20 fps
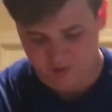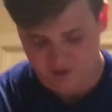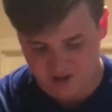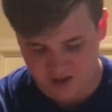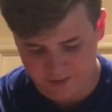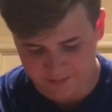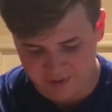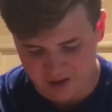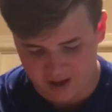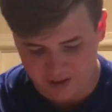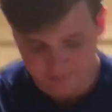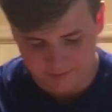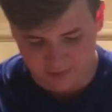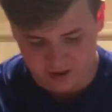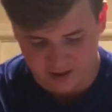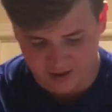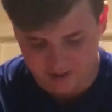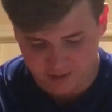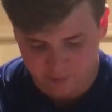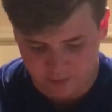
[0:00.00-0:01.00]
keep that in
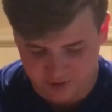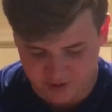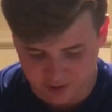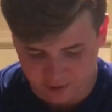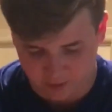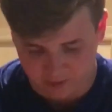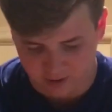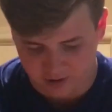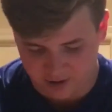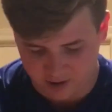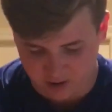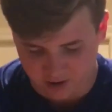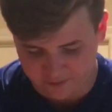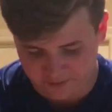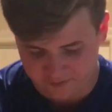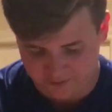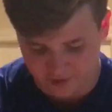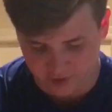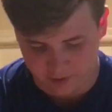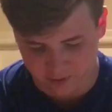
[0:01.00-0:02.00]
mind when you're ordering off
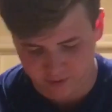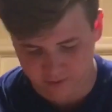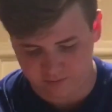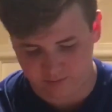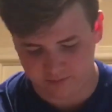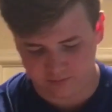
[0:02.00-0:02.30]
of Goat.